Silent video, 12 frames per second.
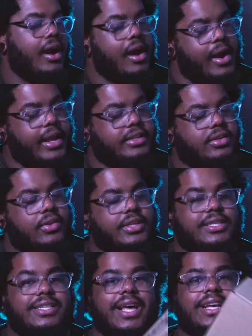All right, so
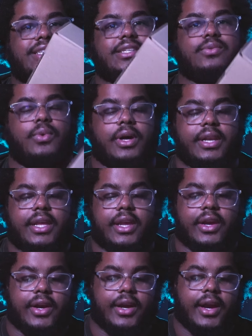this next one
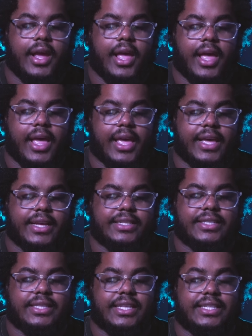here
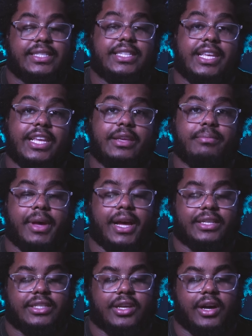is the team
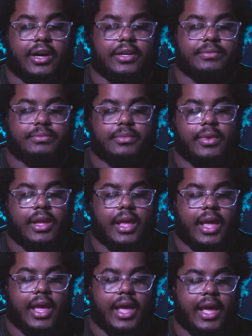mascot,
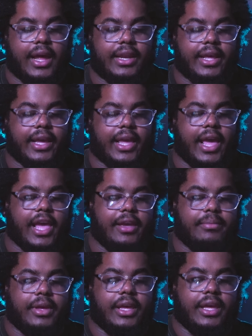and it
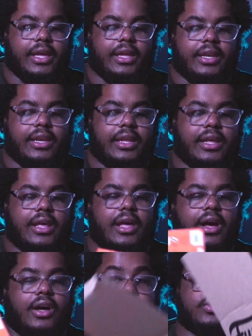came in
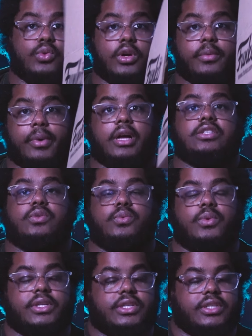a sorter box,
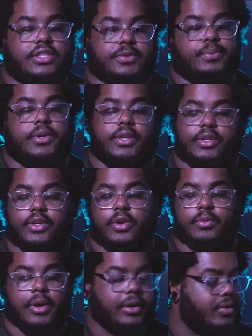which is pretty
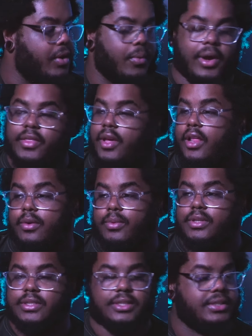dope. I don't know why the other
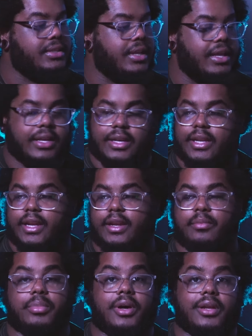one
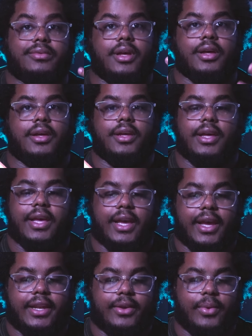didn't, but
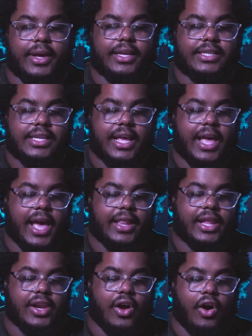anyways.
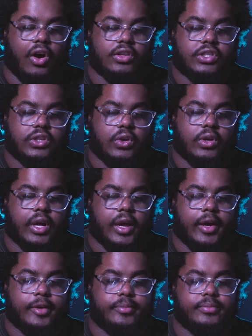And then it also
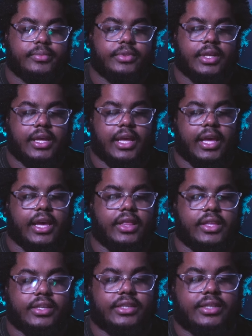comes
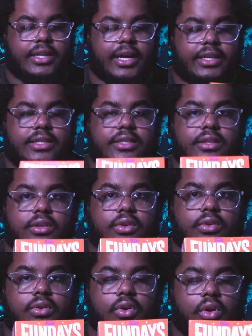in this nice
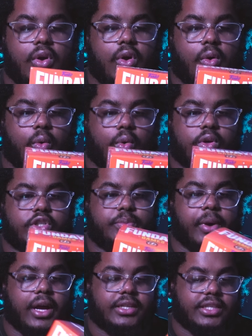little orange
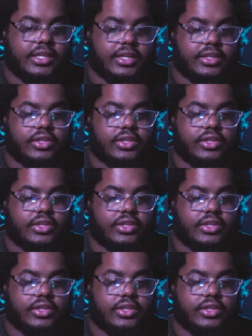box here.